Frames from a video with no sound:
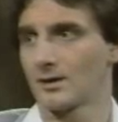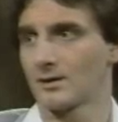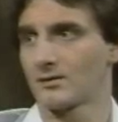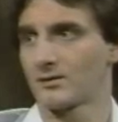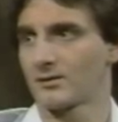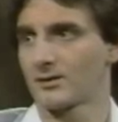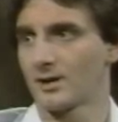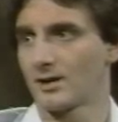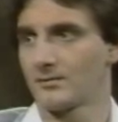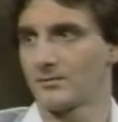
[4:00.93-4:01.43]

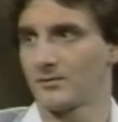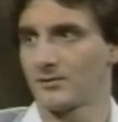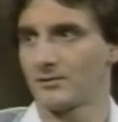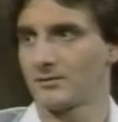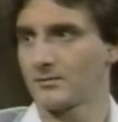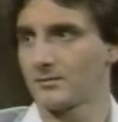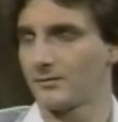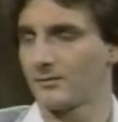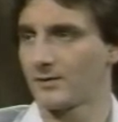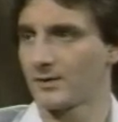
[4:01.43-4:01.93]
It's time
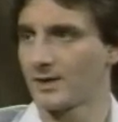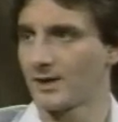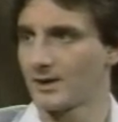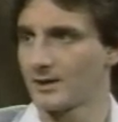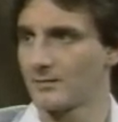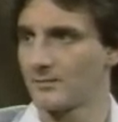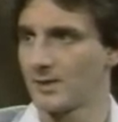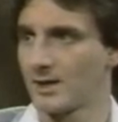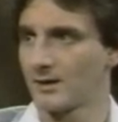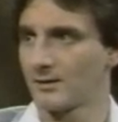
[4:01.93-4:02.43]
to
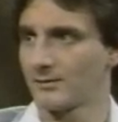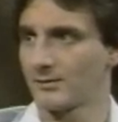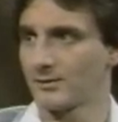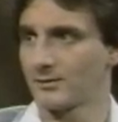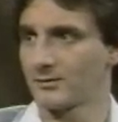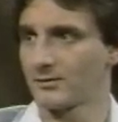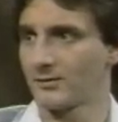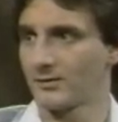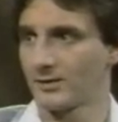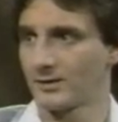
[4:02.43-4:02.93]
forget about
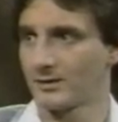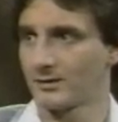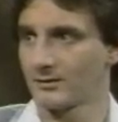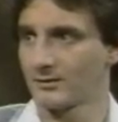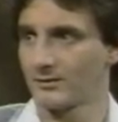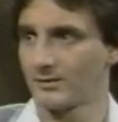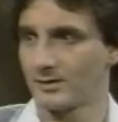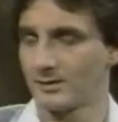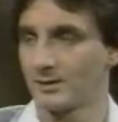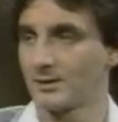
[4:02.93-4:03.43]
those things,
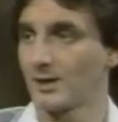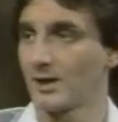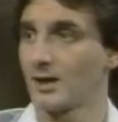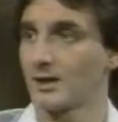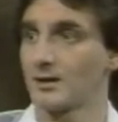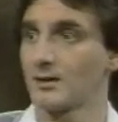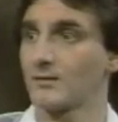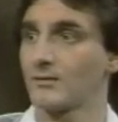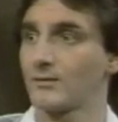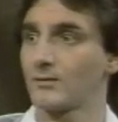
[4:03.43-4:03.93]
that in
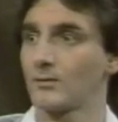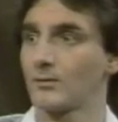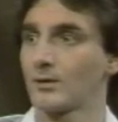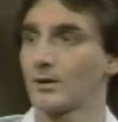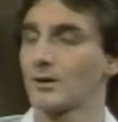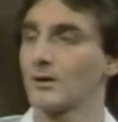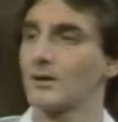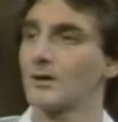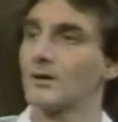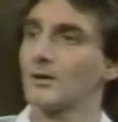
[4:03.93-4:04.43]

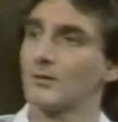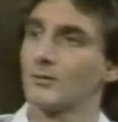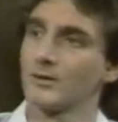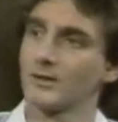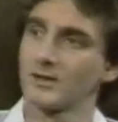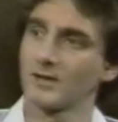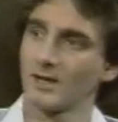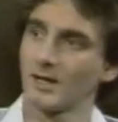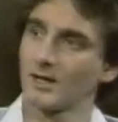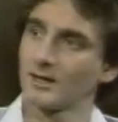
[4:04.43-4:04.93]
84
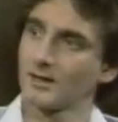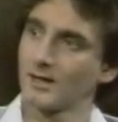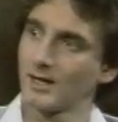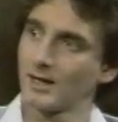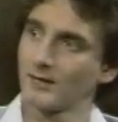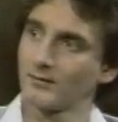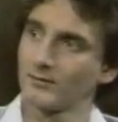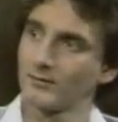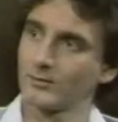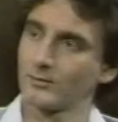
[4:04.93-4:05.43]
we can
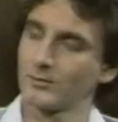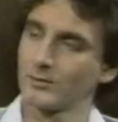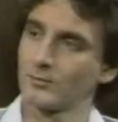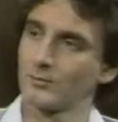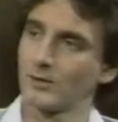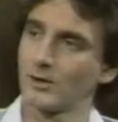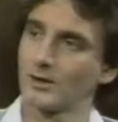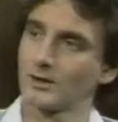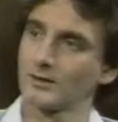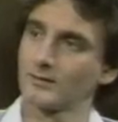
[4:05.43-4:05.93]
have what we
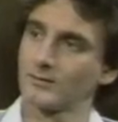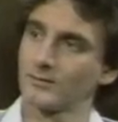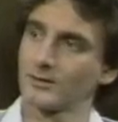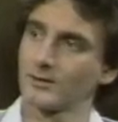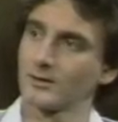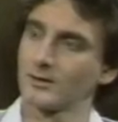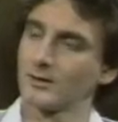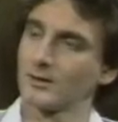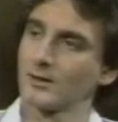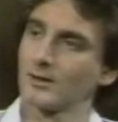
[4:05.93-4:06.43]
want if
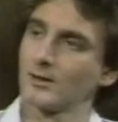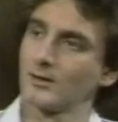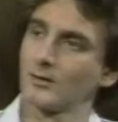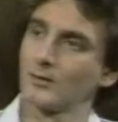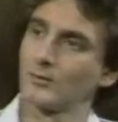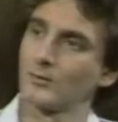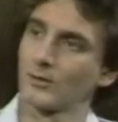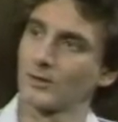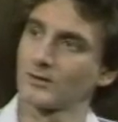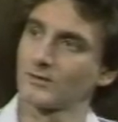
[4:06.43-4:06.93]
we
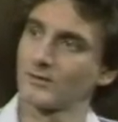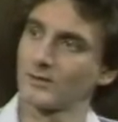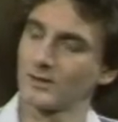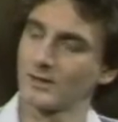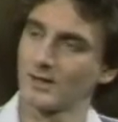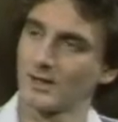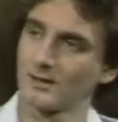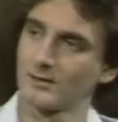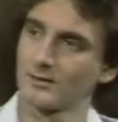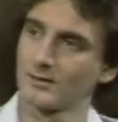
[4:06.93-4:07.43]
work
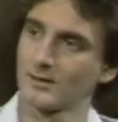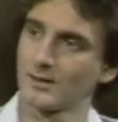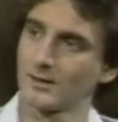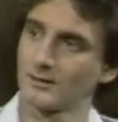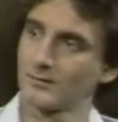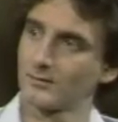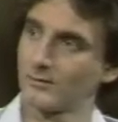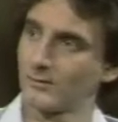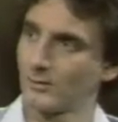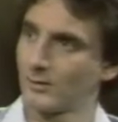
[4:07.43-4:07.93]
together
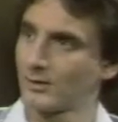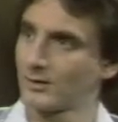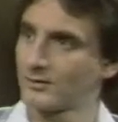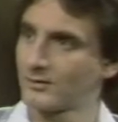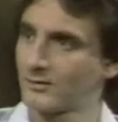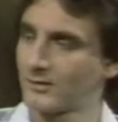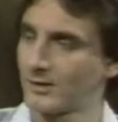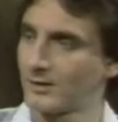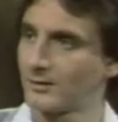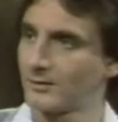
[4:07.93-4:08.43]
and for
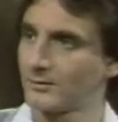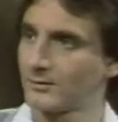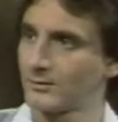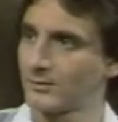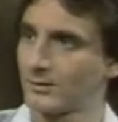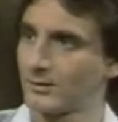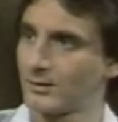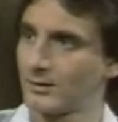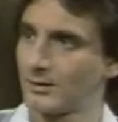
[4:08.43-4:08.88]
ourselves.